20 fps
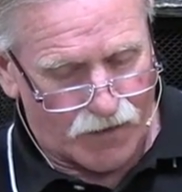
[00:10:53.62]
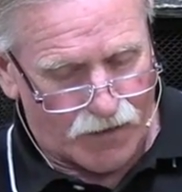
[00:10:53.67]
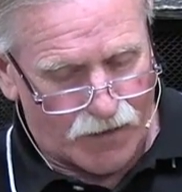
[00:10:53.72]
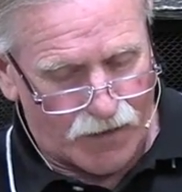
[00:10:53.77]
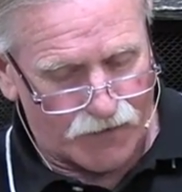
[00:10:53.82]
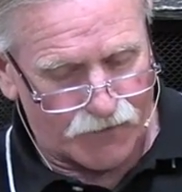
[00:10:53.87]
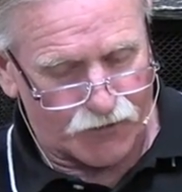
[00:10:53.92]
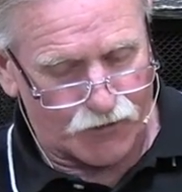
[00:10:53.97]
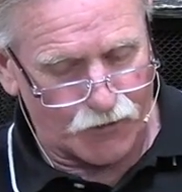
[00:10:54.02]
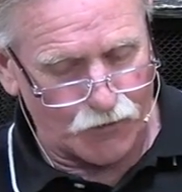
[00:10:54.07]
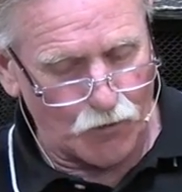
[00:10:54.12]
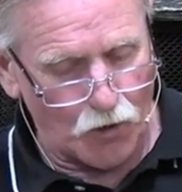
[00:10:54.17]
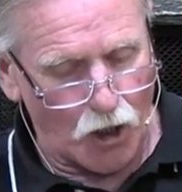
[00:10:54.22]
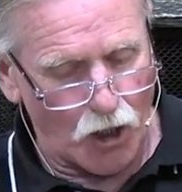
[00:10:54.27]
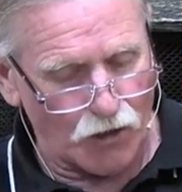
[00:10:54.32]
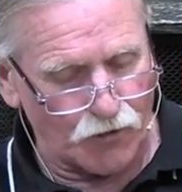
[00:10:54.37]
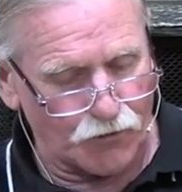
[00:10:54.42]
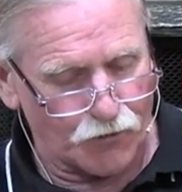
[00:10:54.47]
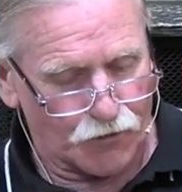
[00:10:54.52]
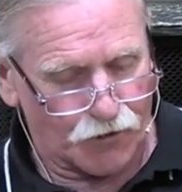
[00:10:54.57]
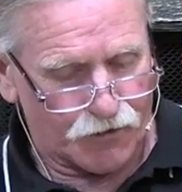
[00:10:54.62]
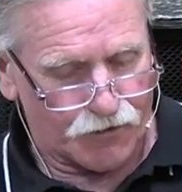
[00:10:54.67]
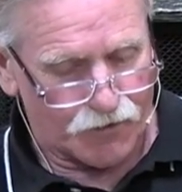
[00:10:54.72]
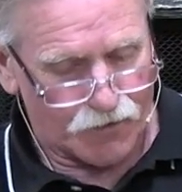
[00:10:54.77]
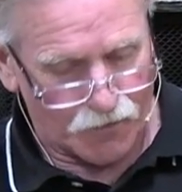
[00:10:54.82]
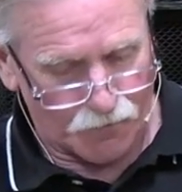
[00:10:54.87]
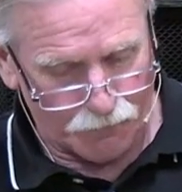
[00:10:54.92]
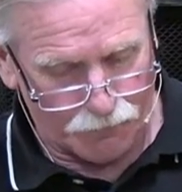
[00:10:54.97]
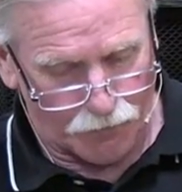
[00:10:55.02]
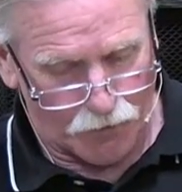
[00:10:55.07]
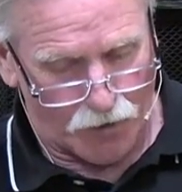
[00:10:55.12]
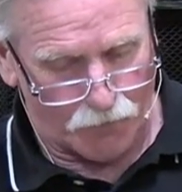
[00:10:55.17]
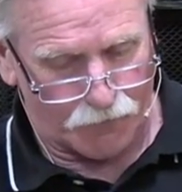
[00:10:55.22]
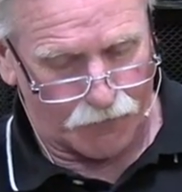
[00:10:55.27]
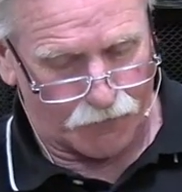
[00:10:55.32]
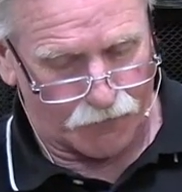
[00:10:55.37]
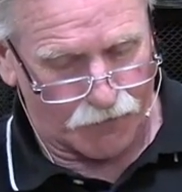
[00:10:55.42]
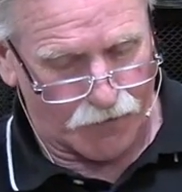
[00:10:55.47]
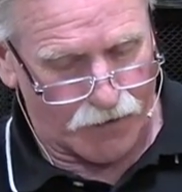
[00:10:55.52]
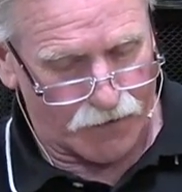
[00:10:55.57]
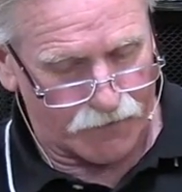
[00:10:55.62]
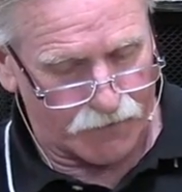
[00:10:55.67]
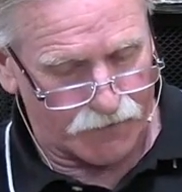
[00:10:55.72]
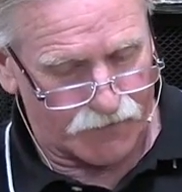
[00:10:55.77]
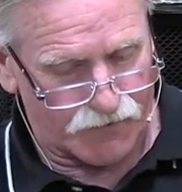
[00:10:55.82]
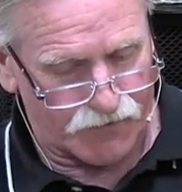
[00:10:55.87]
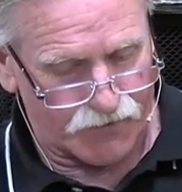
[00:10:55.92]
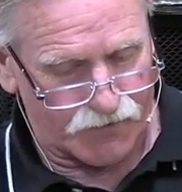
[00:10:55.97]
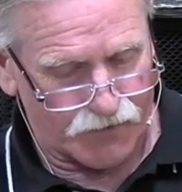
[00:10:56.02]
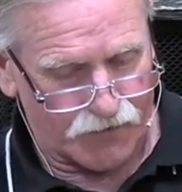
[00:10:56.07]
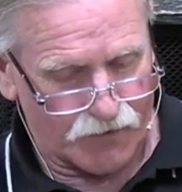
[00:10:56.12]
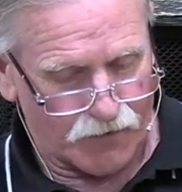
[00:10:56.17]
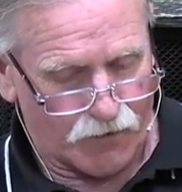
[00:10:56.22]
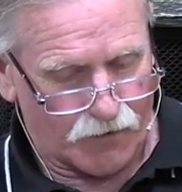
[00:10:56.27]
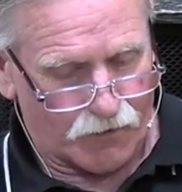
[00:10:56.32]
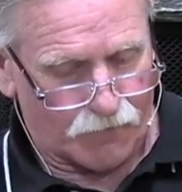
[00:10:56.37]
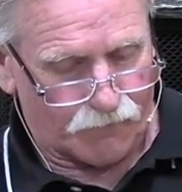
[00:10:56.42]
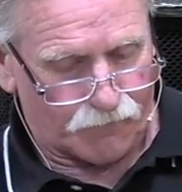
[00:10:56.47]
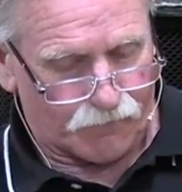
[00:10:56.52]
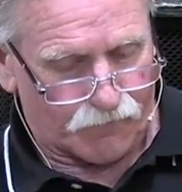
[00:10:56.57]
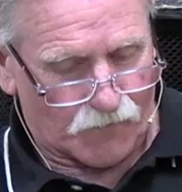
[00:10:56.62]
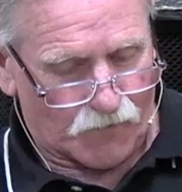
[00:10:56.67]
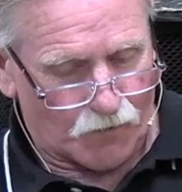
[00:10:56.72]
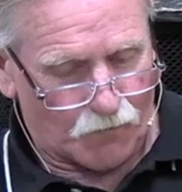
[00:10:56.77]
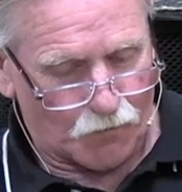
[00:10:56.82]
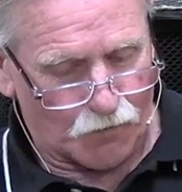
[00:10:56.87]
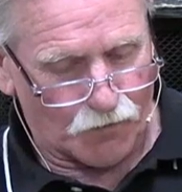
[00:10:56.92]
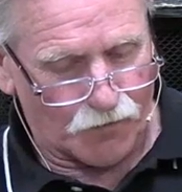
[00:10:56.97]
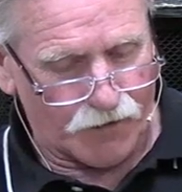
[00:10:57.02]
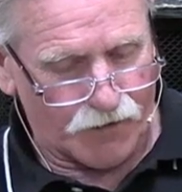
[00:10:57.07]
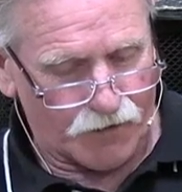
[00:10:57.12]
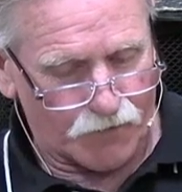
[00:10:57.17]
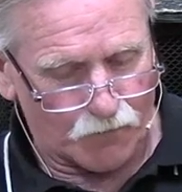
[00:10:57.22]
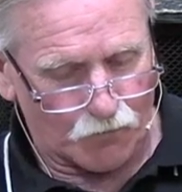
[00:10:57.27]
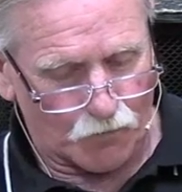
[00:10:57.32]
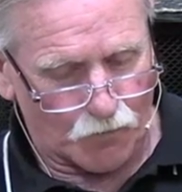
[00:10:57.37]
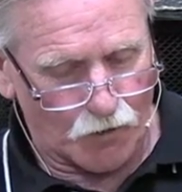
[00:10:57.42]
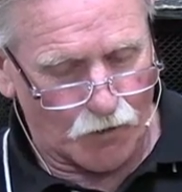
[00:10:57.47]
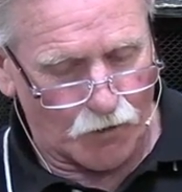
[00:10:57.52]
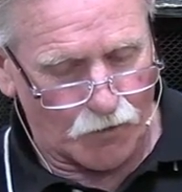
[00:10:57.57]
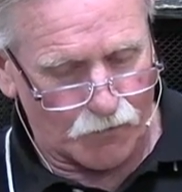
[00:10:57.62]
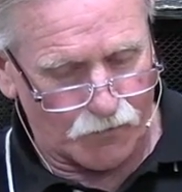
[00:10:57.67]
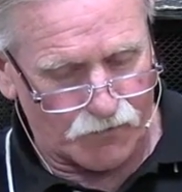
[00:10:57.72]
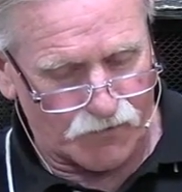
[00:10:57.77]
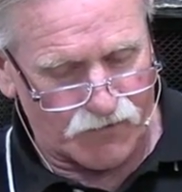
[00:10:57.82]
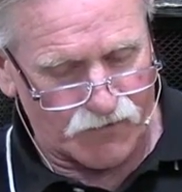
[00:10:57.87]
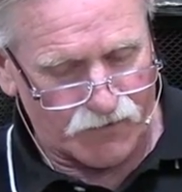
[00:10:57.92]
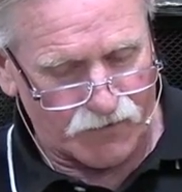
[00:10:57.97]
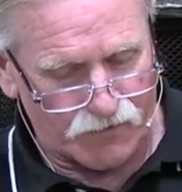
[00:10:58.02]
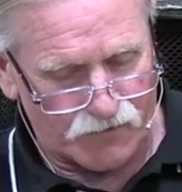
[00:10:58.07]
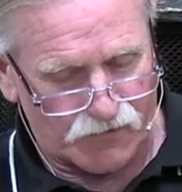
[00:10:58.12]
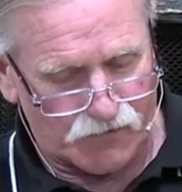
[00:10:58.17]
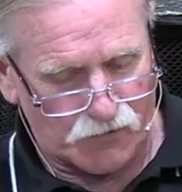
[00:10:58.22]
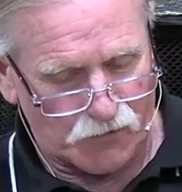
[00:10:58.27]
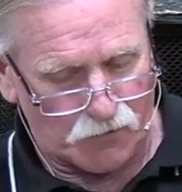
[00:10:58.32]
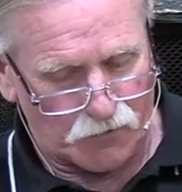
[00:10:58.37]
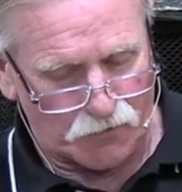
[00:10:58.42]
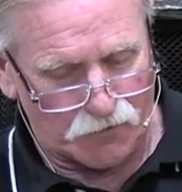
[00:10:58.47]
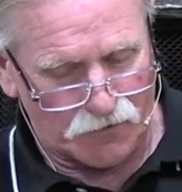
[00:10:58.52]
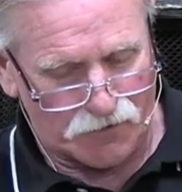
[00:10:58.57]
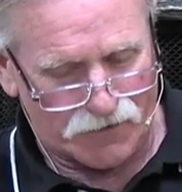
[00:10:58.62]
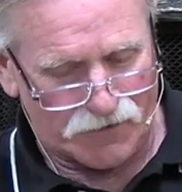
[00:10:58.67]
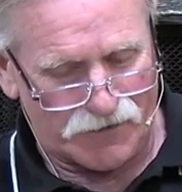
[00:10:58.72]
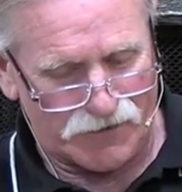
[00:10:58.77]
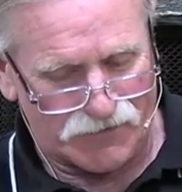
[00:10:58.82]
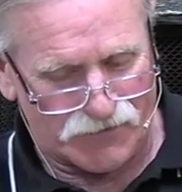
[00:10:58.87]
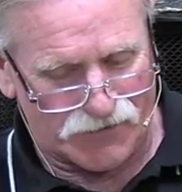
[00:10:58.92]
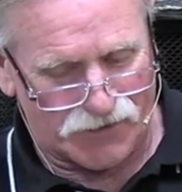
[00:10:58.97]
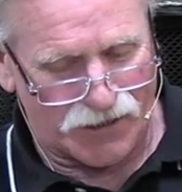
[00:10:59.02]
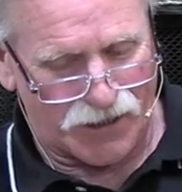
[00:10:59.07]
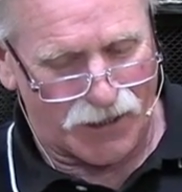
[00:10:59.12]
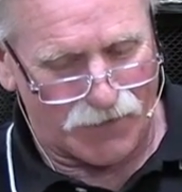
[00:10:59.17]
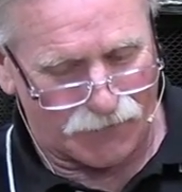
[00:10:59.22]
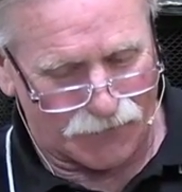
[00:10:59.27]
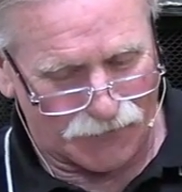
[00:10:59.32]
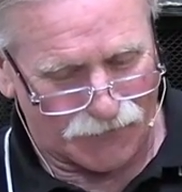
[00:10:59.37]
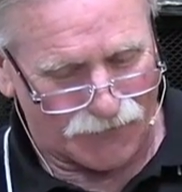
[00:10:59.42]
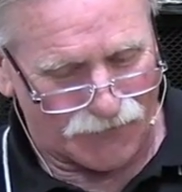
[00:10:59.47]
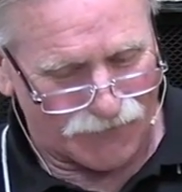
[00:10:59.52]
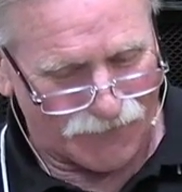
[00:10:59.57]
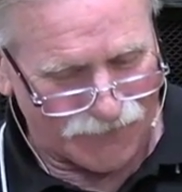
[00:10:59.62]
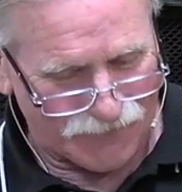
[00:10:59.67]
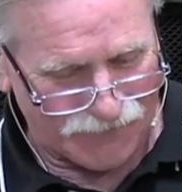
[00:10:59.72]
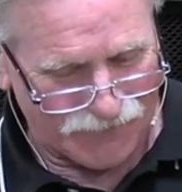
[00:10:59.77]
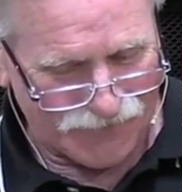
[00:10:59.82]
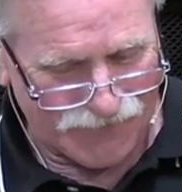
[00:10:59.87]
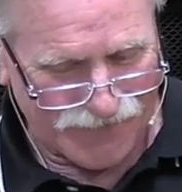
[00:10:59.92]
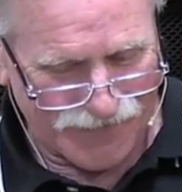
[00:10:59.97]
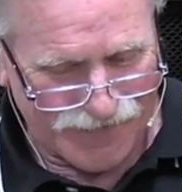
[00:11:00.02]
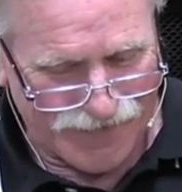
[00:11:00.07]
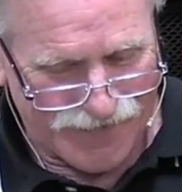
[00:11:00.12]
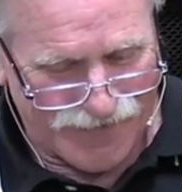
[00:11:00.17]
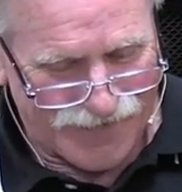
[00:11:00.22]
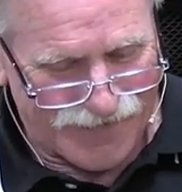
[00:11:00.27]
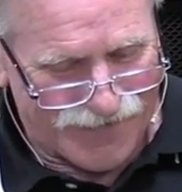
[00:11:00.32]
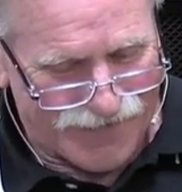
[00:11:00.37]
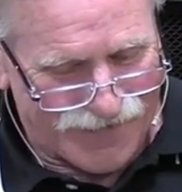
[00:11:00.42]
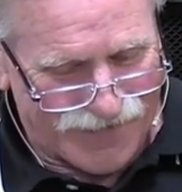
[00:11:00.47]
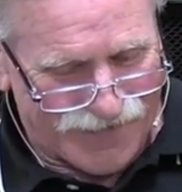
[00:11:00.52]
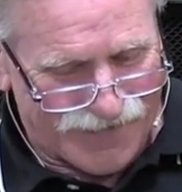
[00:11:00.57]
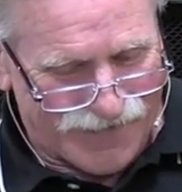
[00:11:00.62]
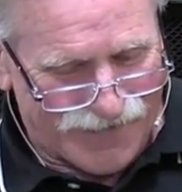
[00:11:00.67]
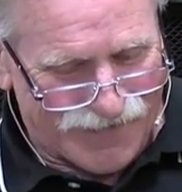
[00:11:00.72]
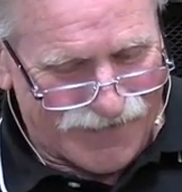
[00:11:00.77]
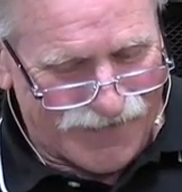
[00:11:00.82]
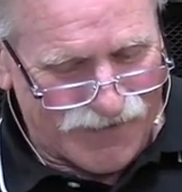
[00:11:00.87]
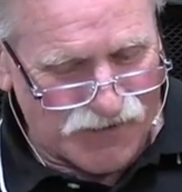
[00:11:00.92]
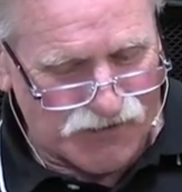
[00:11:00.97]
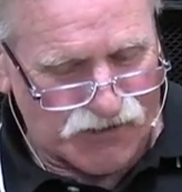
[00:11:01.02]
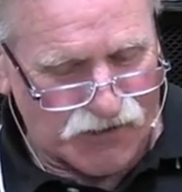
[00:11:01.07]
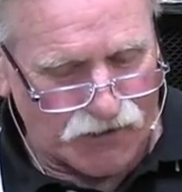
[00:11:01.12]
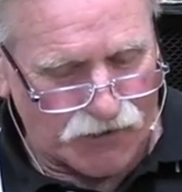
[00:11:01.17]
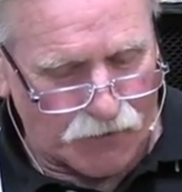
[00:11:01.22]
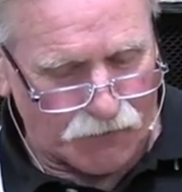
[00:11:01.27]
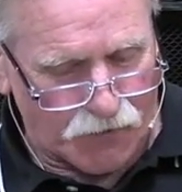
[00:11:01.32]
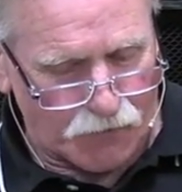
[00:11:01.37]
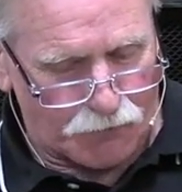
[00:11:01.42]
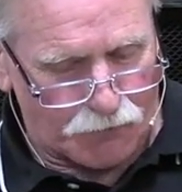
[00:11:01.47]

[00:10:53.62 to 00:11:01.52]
and 200 pomegranates were in rows encircling each capital. He set up the